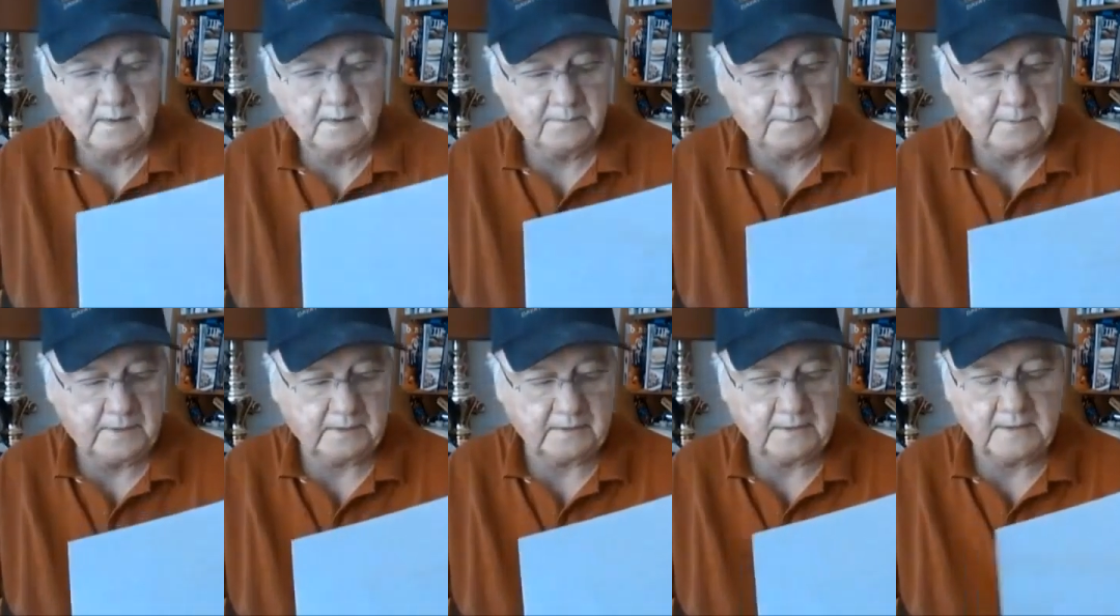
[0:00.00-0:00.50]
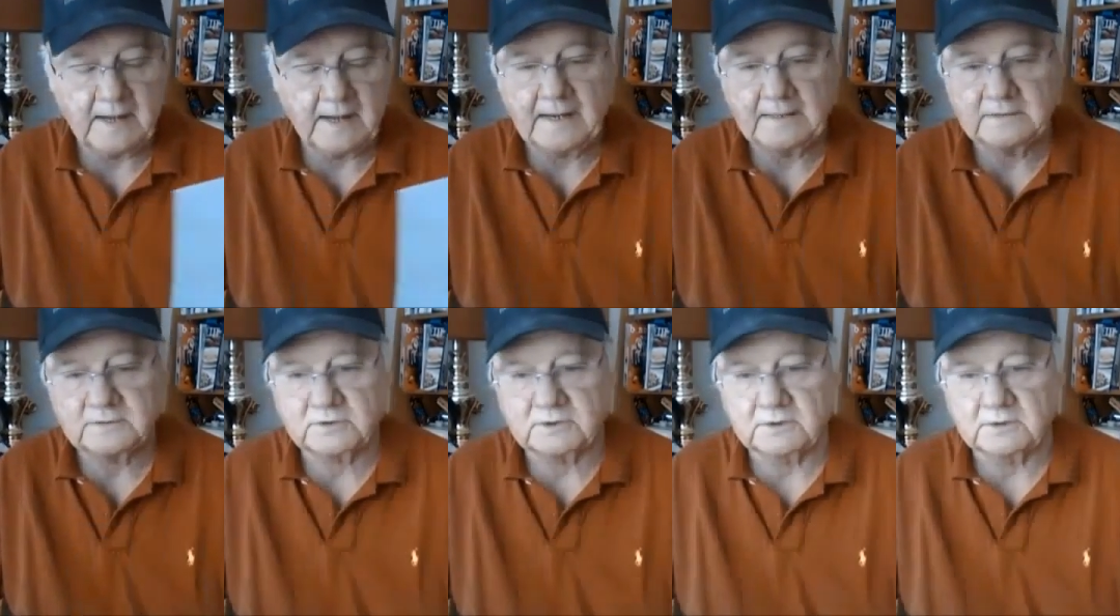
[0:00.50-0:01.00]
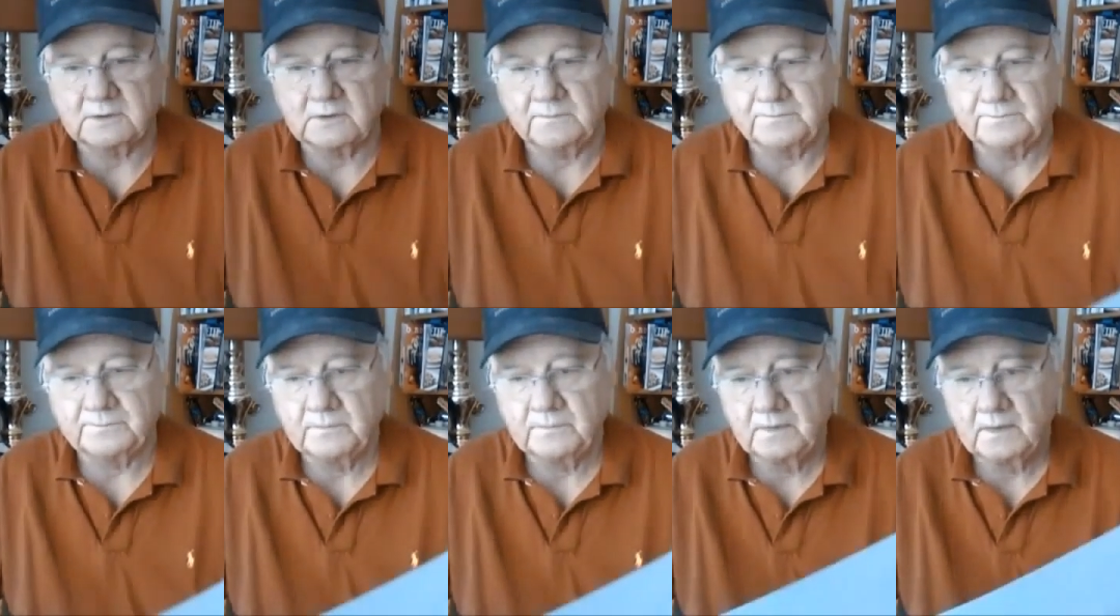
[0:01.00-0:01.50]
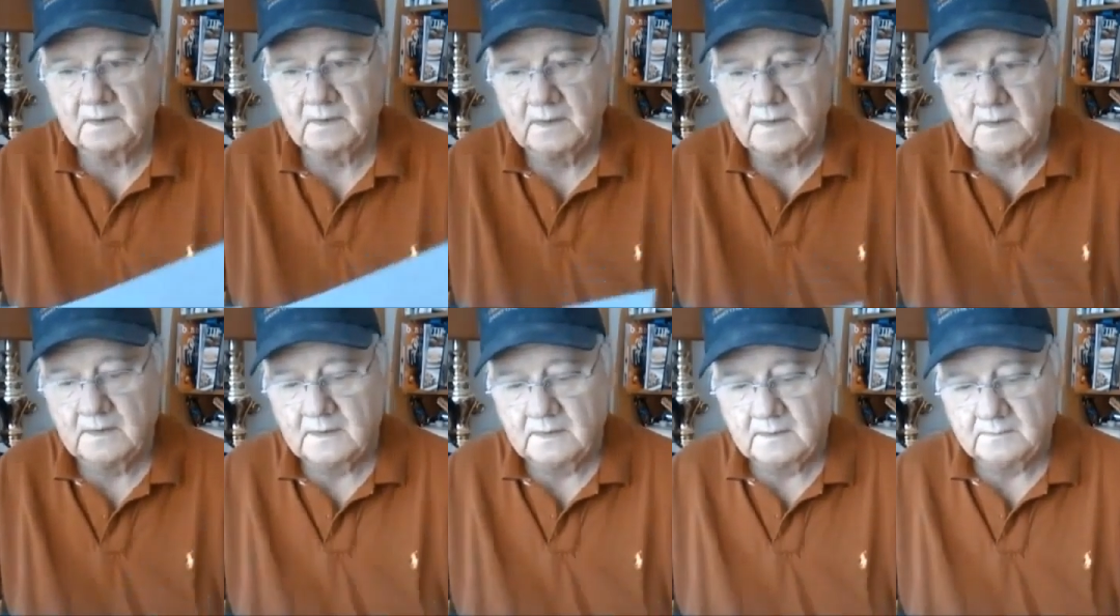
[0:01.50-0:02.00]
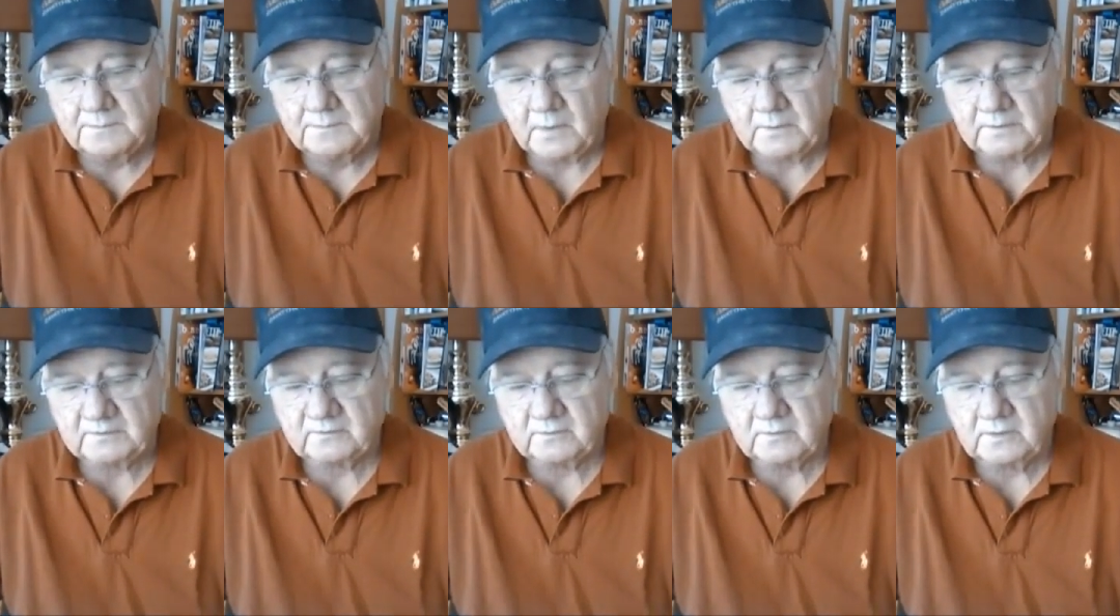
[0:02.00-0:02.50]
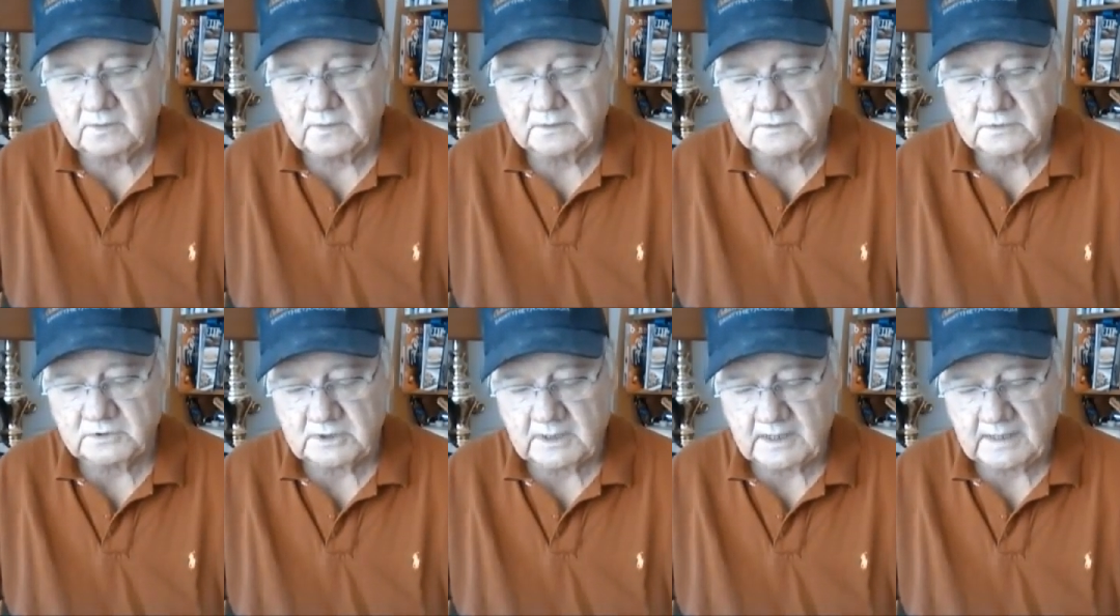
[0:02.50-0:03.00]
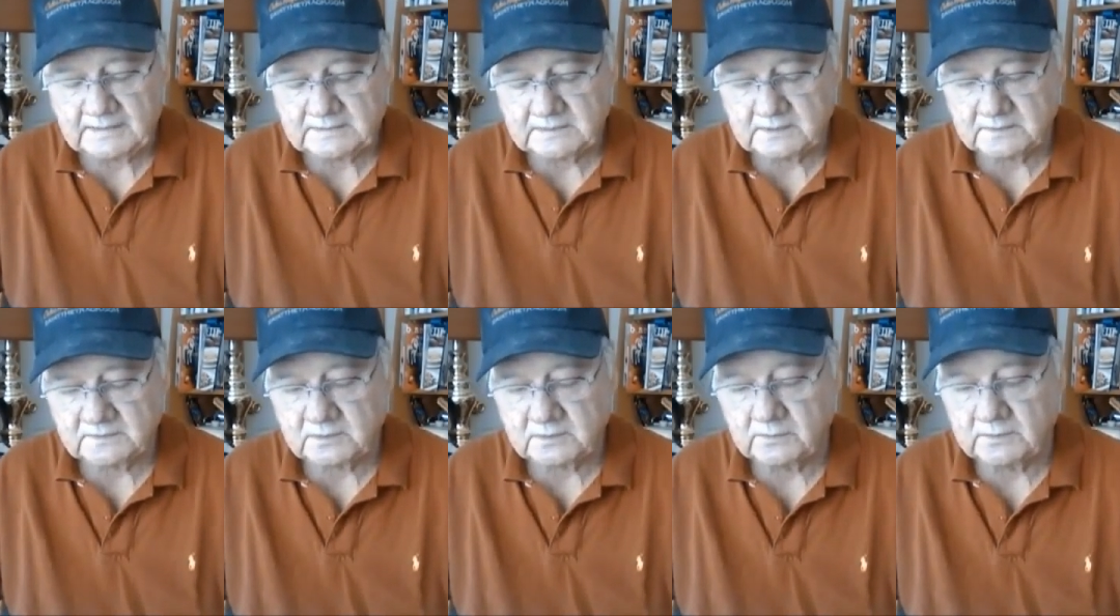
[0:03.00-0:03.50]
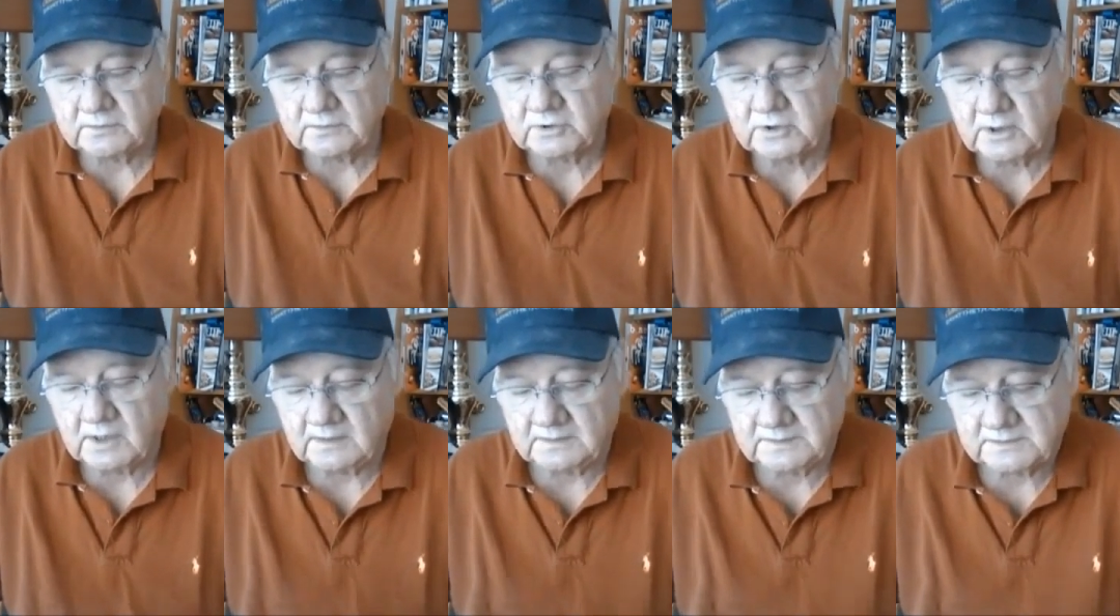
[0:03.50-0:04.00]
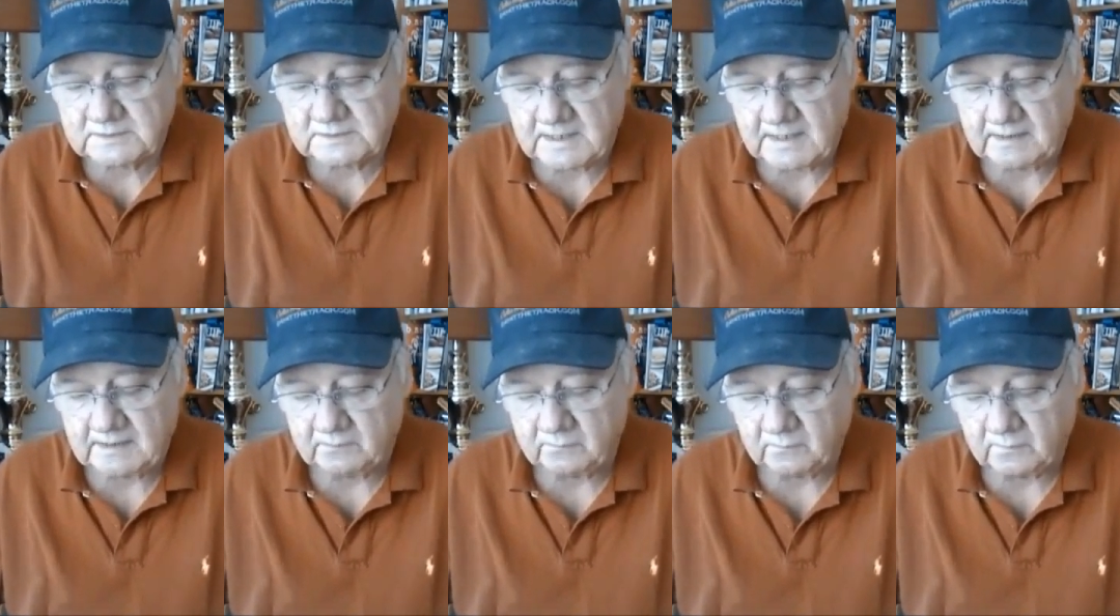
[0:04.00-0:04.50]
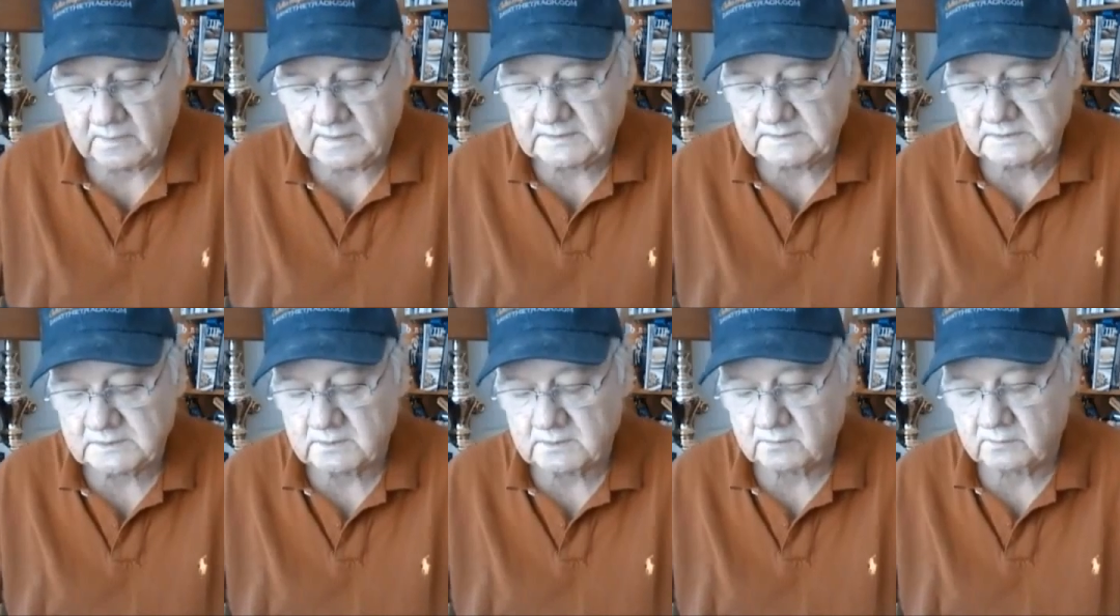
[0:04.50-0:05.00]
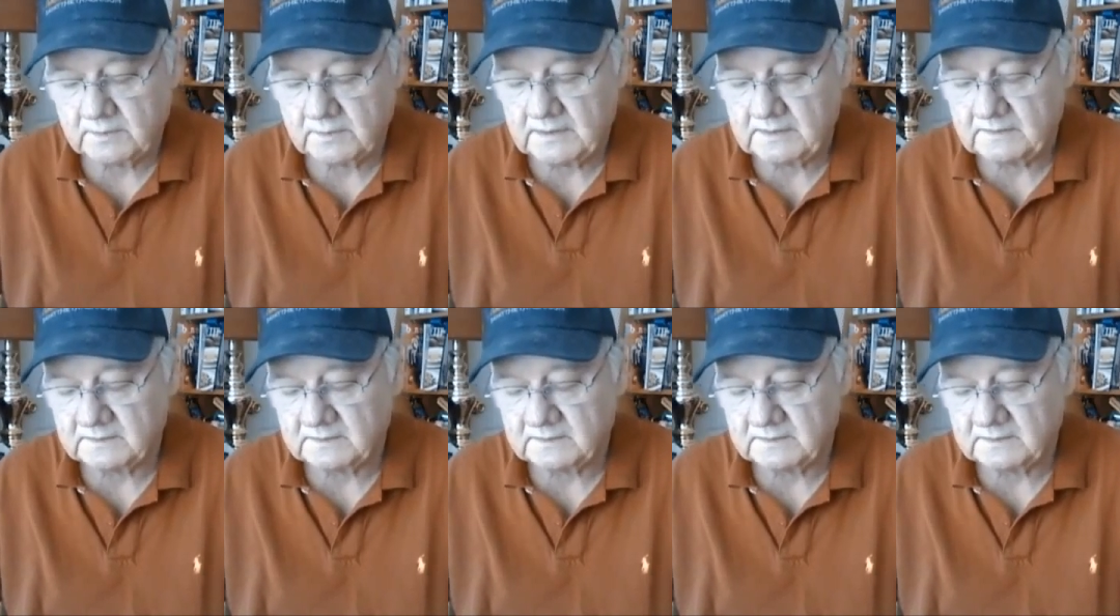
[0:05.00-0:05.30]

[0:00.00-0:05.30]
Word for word: Penn National. Bonus long shots. Let's go to Charlestown, race three.